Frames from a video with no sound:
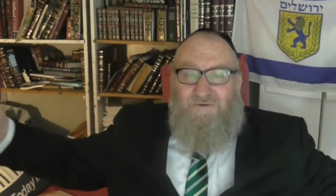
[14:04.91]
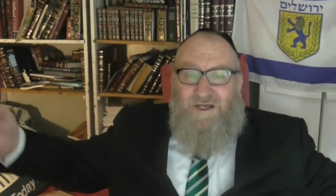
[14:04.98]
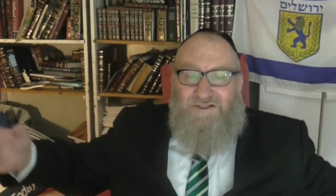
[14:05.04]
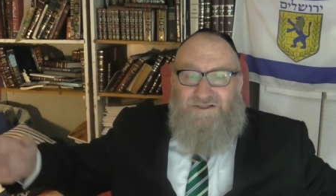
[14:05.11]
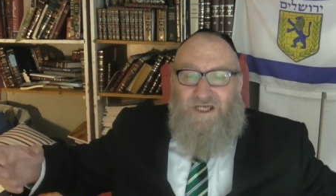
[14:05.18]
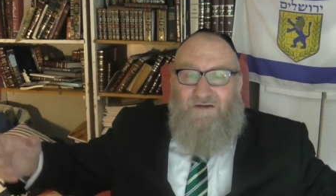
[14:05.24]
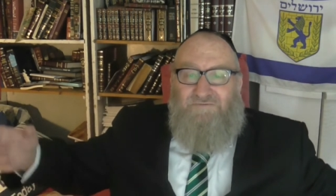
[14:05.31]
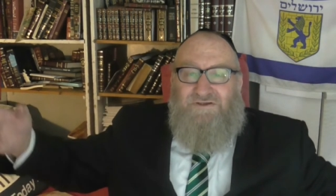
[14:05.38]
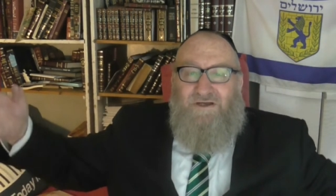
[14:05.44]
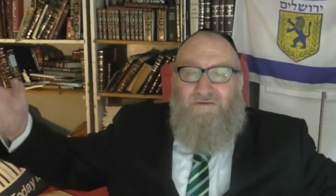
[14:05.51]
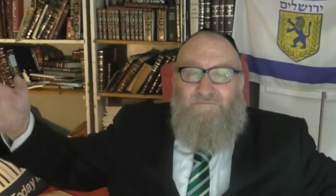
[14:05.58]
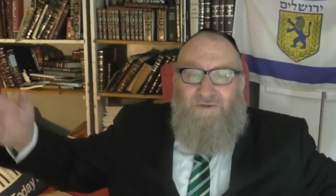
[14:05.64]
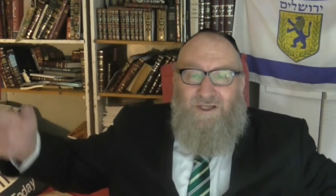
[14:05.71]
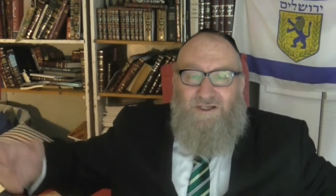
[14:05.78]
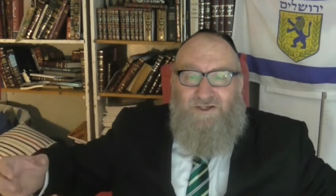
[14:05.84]
place after
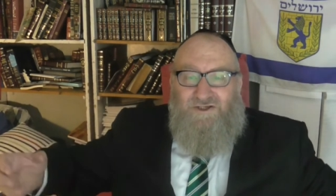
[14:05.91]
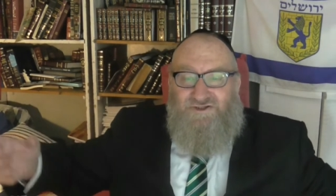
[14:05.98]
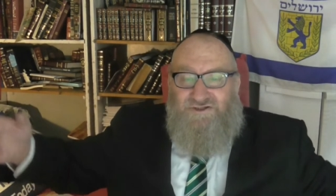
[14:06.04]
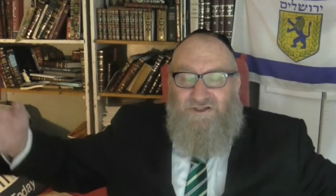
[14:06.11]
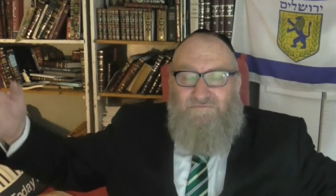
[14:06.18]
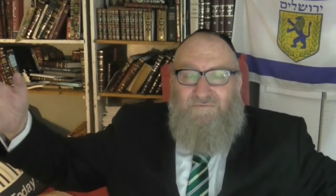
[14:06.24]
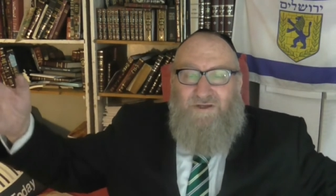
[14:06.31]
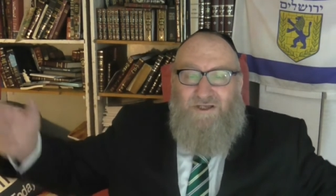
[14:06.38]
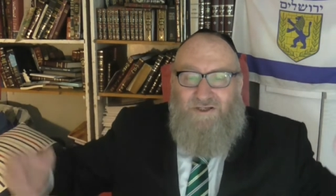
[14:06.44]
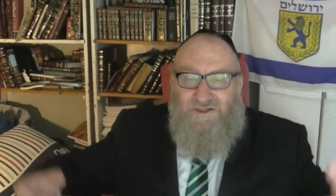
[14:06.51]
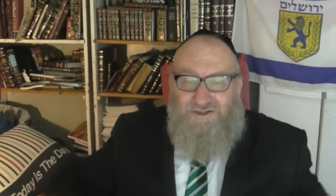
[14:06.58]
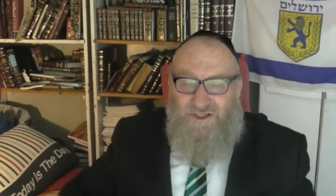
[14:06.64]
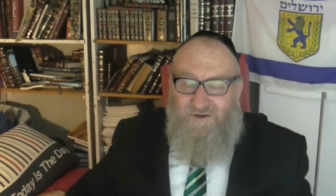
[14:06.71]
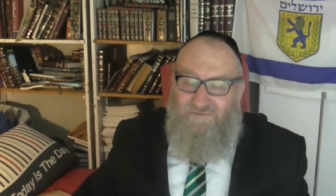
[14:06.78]
millions and millions